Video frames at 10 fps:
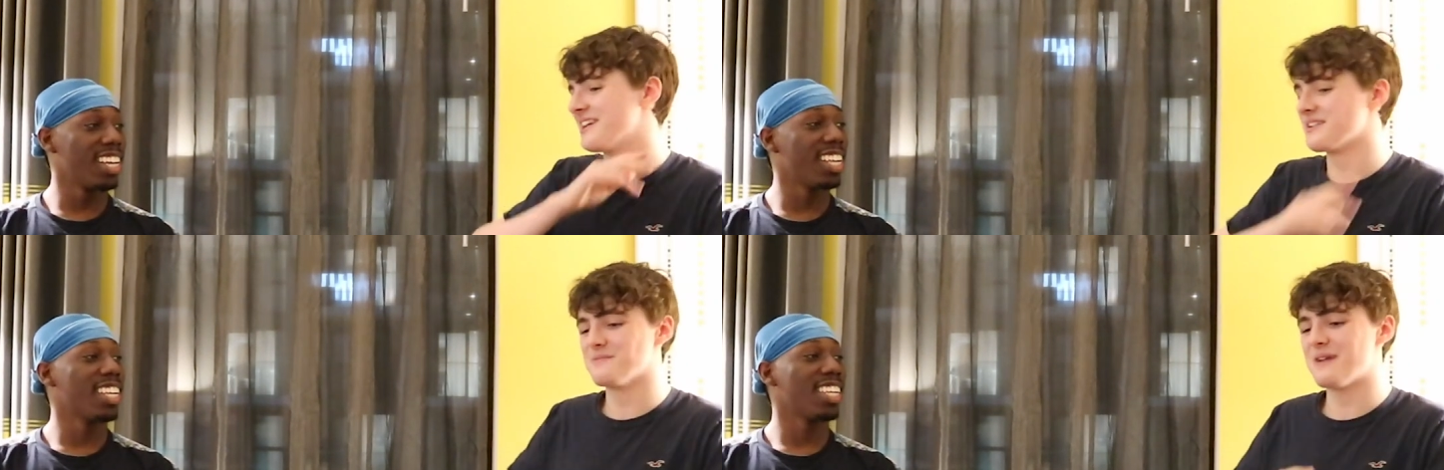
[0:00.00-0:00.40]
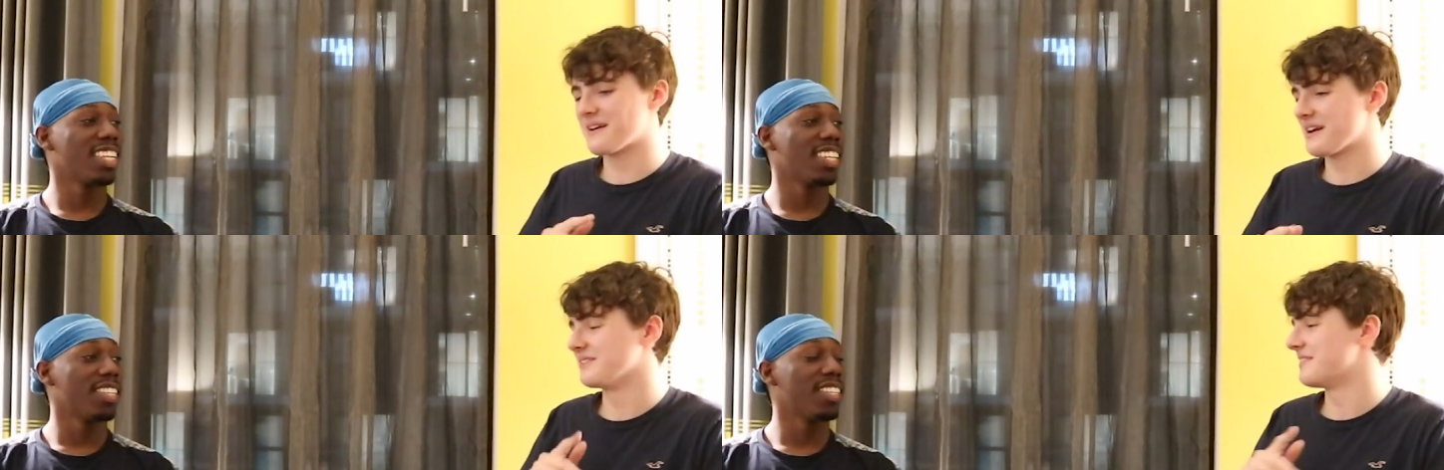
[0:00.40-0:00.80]
Speaker 1: here in the
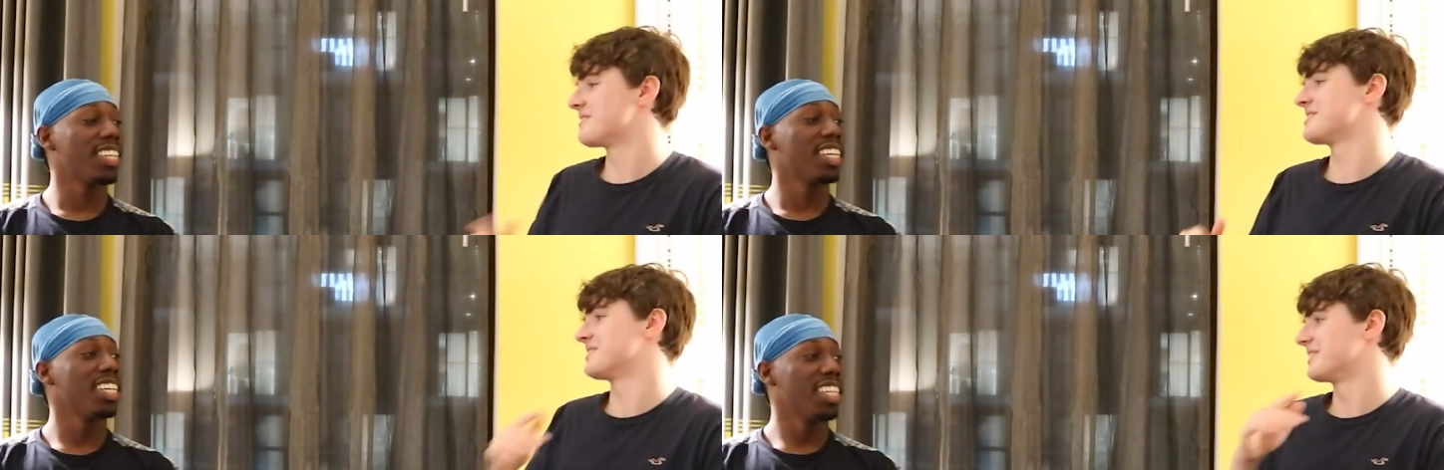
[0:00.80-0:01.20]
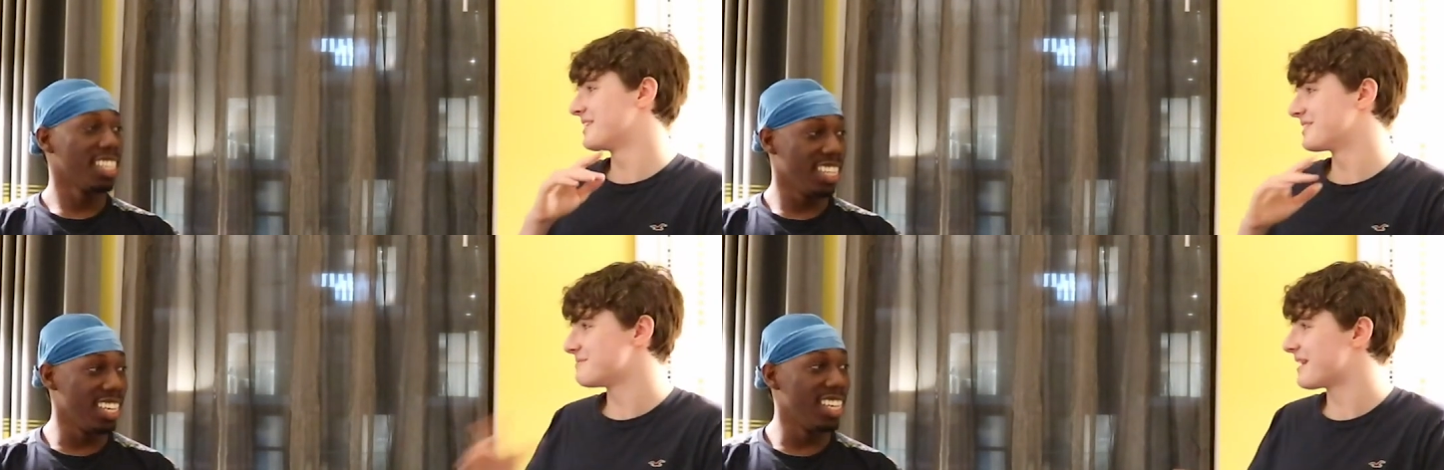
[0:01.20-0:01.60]
background of every
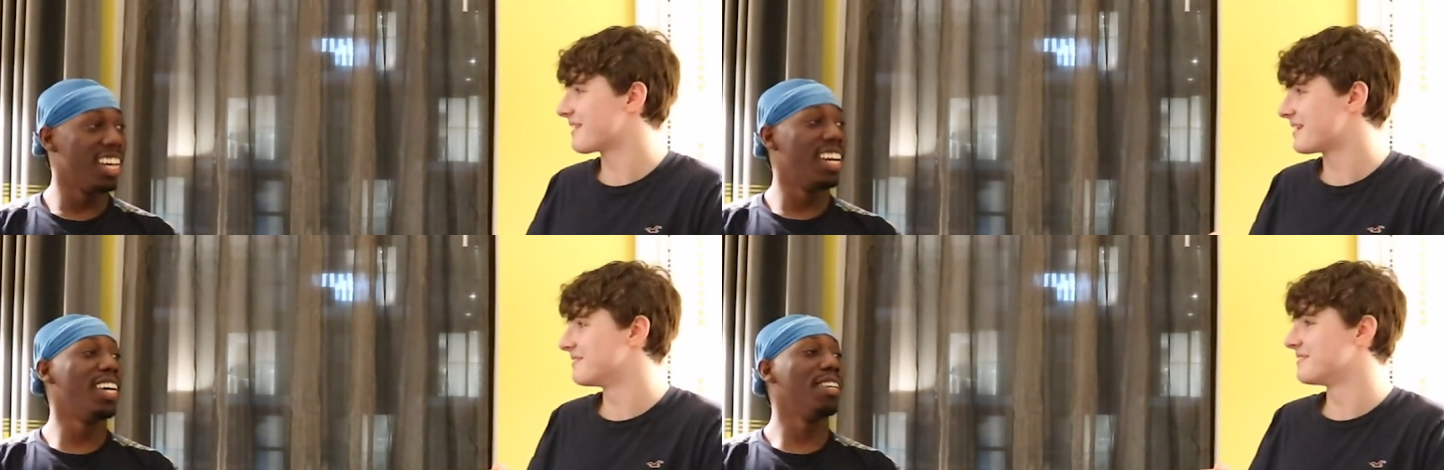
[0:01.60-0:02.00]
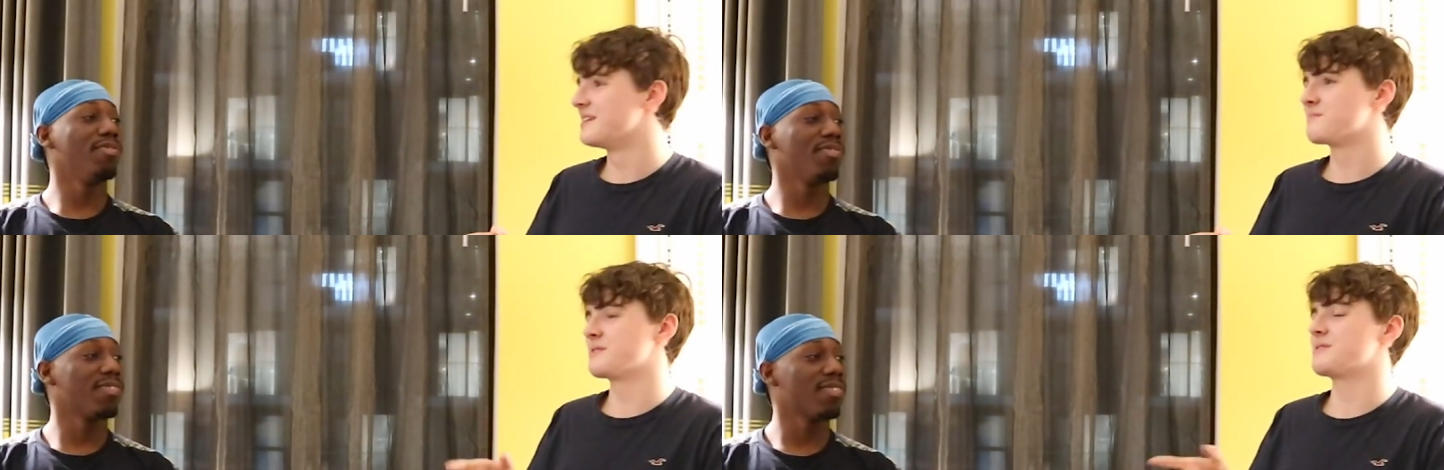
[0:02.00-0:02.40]
song, here in the background yeah.
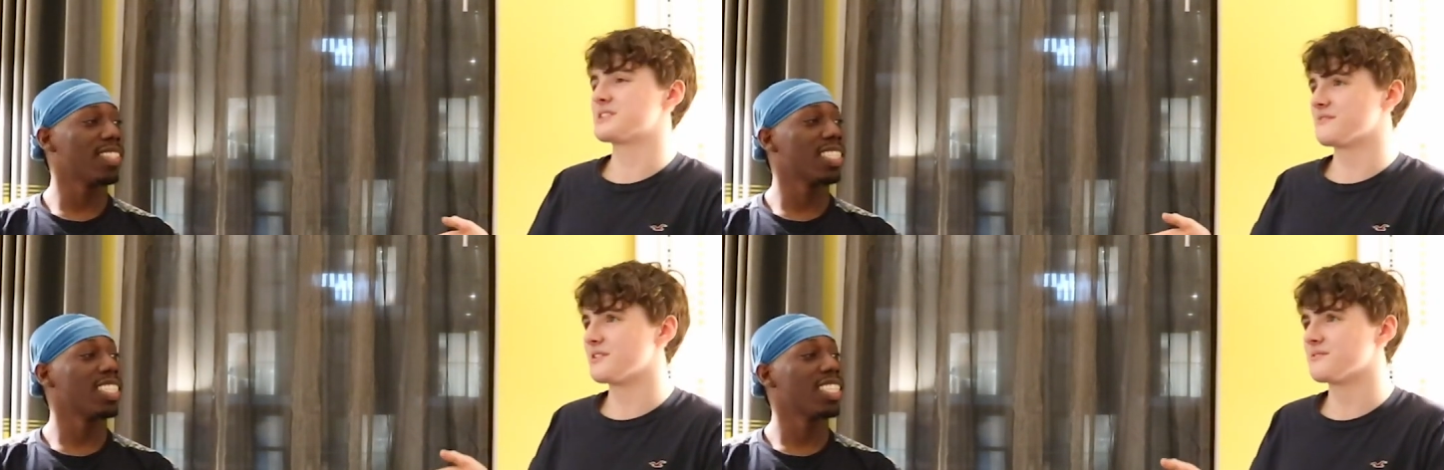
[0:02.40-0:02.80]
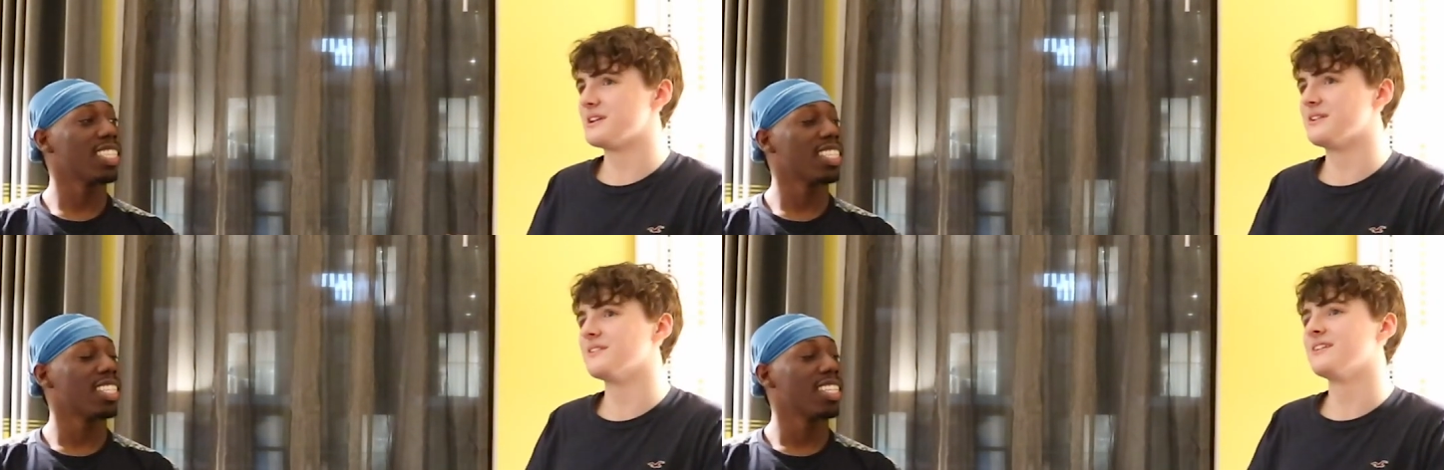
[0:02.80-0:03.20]
of pretty much every
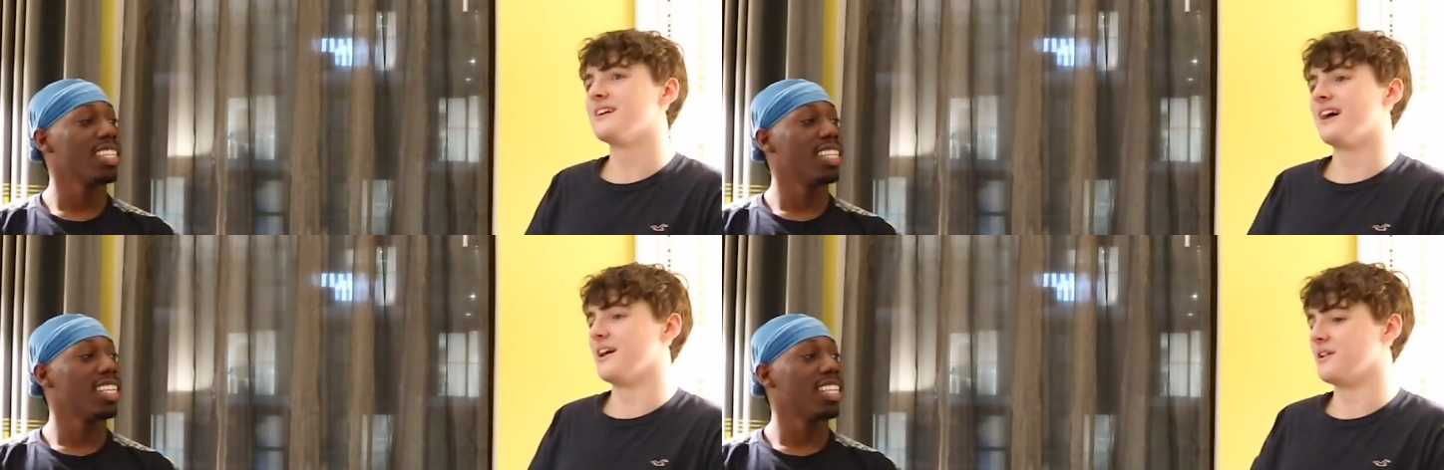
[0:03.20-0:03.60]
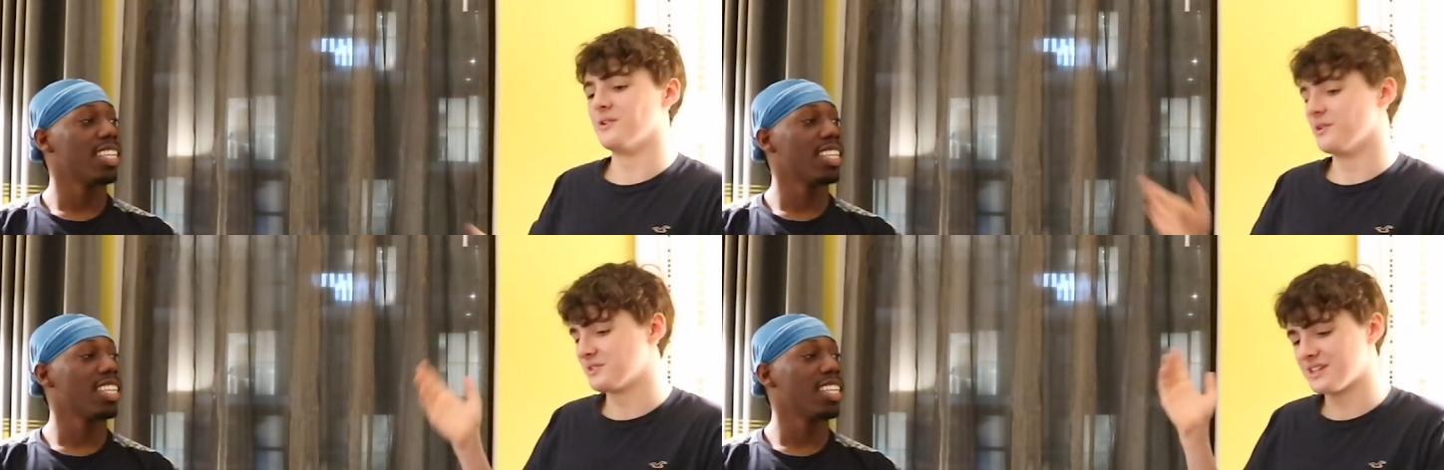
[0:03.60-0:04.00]
reel uh,
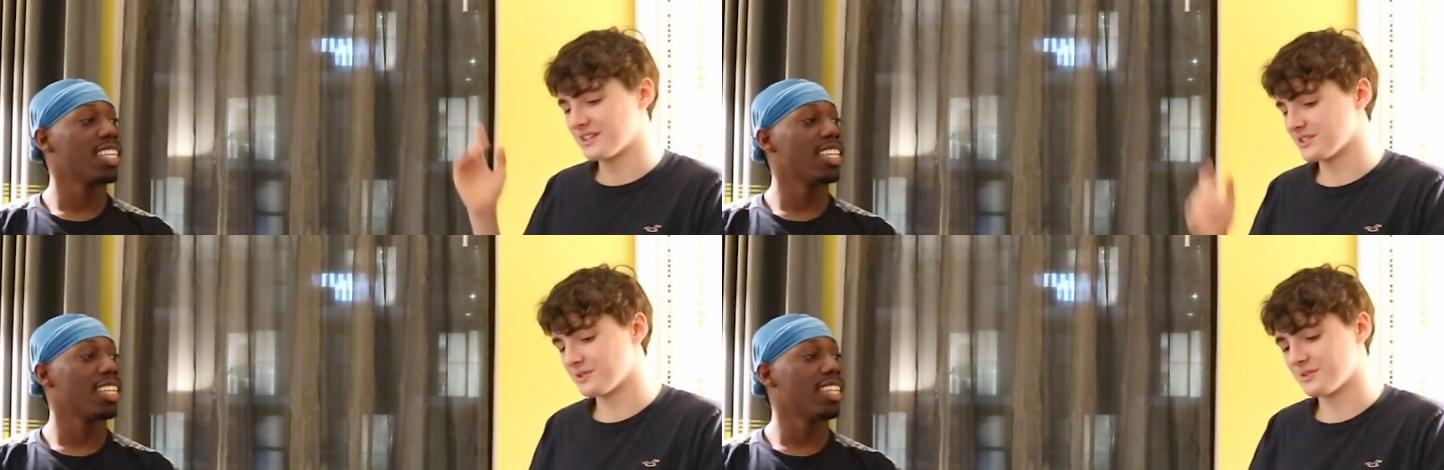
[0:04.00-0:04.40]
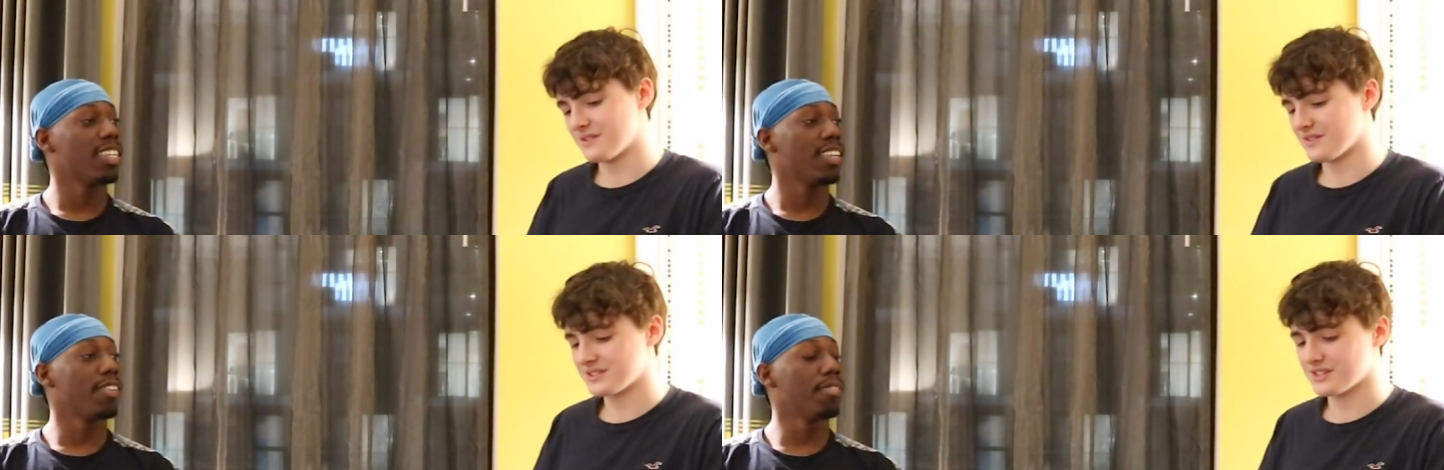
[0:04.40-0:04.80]
or, or, TikTok or
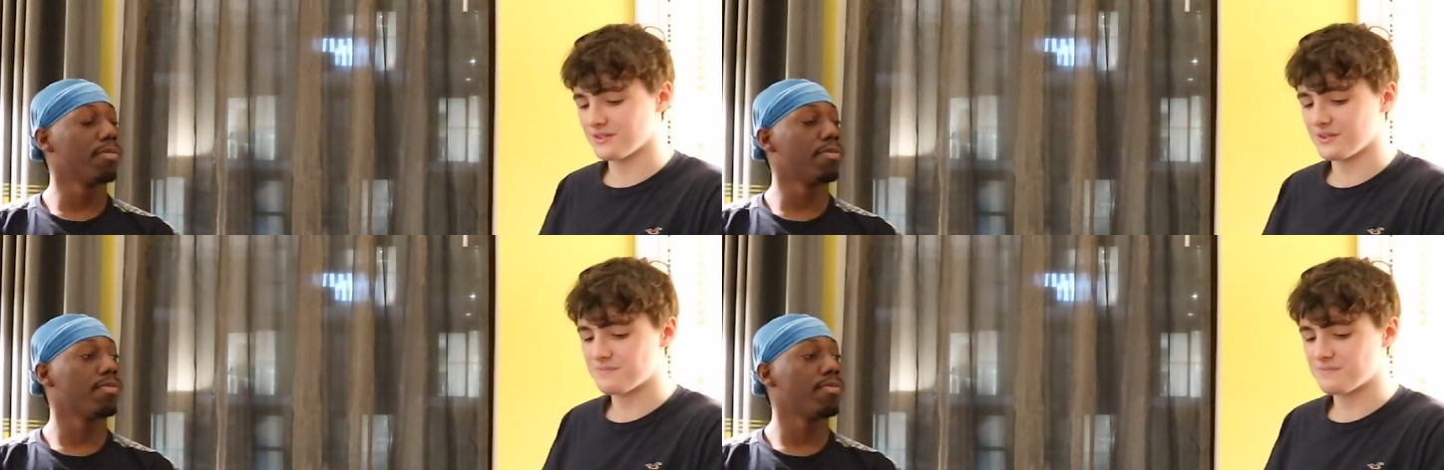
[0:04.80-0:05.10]
whatever. So, mm.